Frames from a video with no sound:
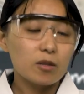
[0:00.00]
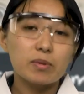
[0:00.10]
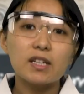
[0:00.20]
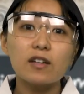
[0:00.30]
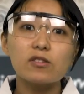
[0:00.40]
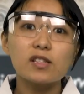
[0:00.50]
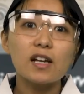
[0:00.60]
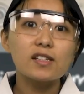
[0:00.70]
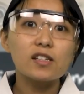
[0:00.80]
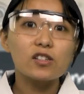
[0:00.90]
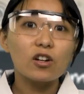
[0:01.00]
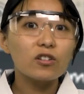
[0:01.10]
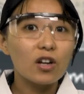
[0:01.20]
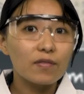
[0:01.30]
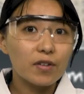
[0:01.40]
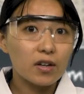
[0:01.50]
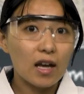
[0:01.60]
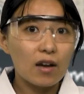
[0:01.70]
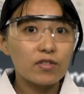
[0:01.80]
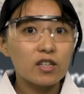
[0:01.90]
The potato slices are not very
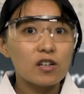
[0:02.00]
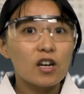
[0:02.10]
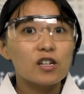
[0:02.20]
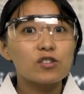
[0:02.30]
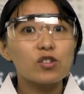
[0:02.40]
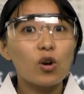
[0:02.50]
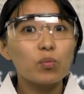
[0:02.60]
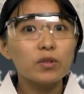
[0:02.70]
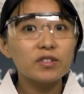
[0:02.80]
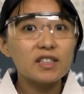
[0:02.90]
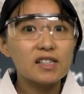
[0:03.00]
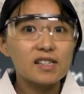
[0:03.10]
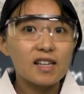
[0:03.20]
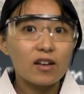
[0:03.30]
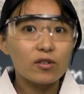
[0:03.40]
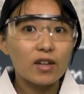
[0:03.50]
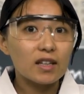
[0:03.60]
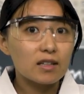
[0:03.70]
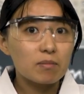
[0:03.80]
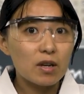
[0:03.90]
heavy, so we'll need a scale
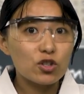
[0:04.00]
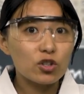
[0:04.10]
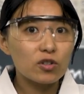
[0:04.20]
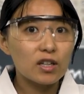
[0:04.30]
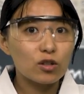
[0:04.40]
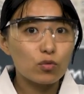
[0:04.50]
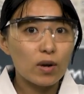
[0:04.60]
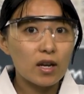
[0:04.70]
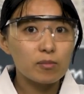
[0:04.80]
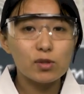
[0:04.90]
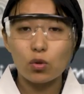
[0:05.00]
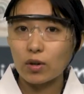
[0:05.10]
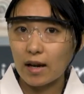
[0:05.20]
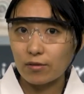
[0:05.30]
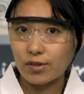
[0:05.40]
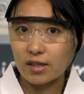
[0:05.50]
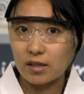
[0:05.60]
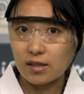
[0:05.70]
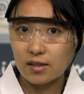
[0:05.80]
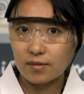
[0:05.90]
that can measure in grams or
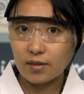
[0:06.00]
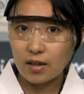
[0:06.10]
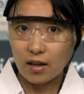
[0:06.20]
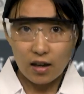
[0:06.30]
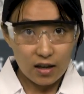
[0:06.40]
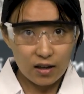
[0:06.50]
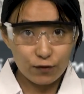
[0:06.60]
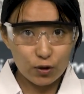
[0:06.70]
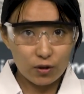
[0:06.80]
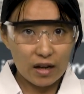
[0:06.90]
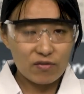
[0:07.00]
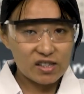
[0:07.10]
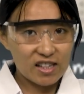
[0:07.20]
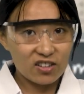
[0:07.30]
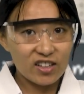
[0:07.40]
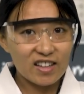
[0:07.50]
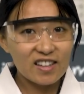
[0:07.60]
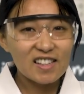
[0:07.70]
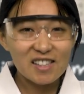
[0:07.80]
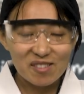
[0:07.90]
ounces. If you don't have a scale like
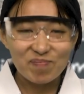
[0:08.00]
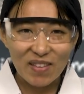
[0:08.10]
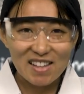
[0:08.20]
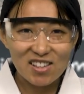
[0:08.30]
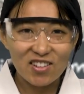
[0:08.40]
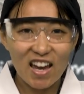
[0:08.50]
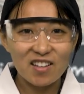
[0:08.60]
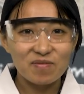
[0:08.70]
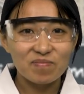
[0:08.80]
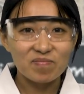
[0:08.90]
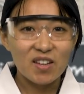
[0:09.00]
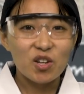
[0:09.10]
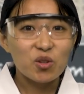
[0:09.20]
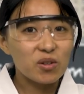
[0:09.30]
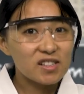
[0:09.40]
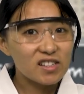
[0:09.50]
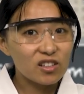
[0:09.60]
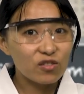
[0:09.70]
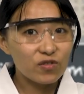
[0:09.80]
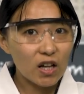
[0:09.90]
this, that's okay. You can
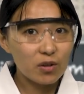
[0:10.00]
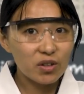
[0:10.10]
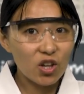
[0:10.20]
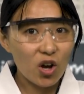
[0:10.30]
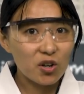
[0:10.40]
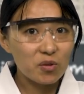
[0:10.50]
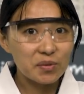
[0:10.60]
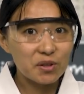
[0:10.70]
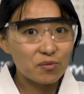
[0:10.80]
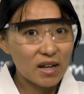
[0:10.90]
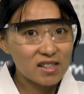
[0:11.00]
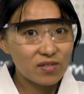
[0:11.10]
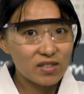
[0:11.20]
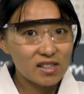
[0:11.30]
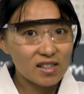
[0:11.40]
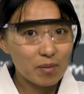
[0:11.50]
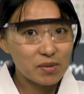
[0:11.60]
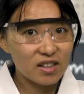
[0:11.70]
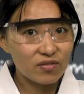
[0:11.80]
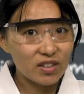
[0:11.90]
still follow along with the rest of the
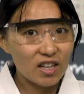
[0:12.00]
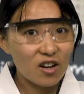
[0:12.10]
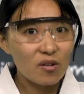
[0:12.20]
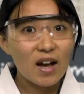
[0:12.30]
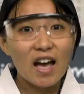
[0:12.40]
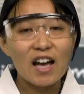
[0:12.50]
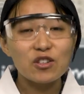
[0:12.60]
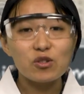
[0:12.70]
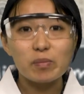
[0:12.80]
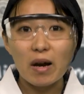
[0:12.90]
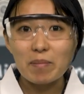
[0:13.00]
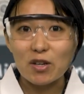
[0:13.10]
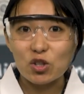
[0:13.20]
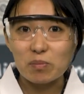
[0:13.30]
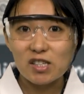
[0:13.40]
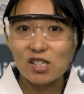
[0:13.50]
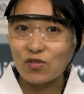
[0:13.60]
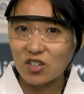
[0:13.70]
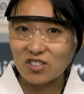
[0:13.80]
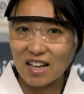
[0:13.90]
steps in the video and use my measurements
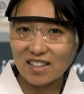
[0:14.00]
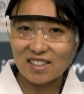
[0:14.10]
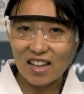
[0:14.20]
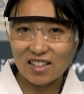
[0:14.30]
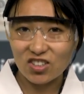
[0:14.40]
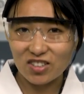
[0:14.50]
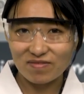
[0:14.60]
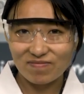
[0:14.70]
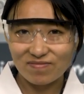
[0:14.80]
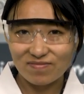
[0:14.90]
for your data collection.